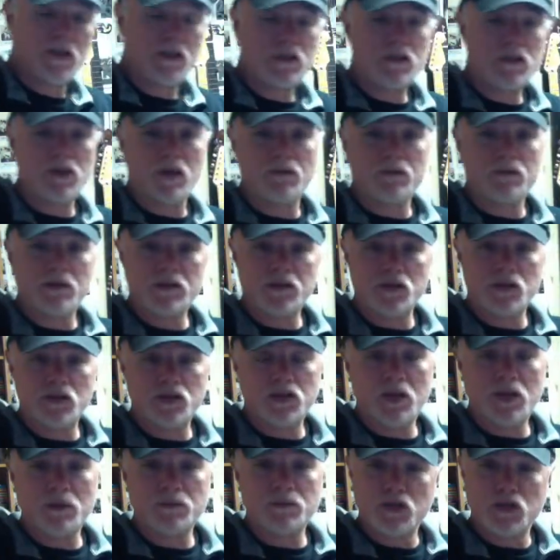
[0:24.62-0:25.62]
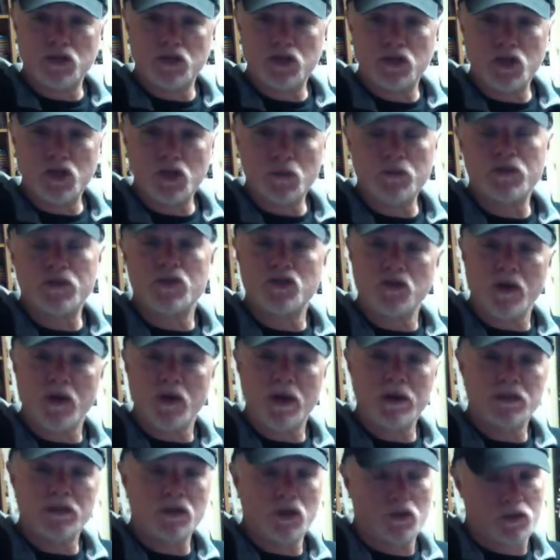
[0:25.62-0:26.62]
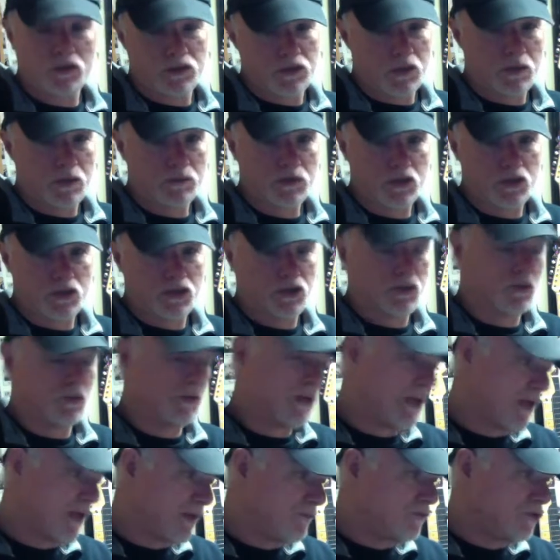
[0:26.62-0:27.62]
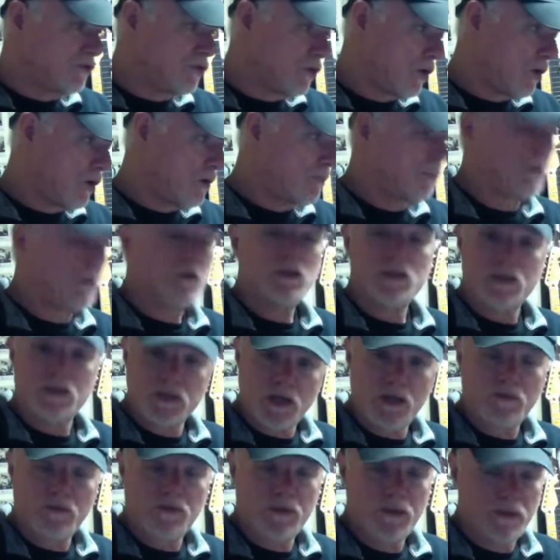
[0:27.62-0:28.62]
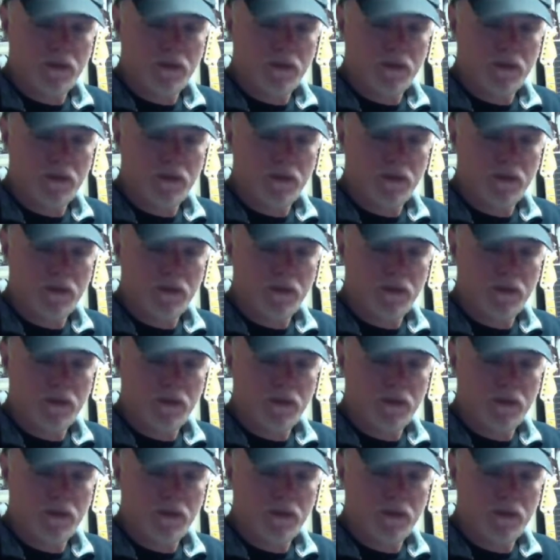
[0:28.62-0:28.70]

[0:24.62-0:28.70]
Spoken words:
7th, to substitute the tritone substitute, F sharp 7th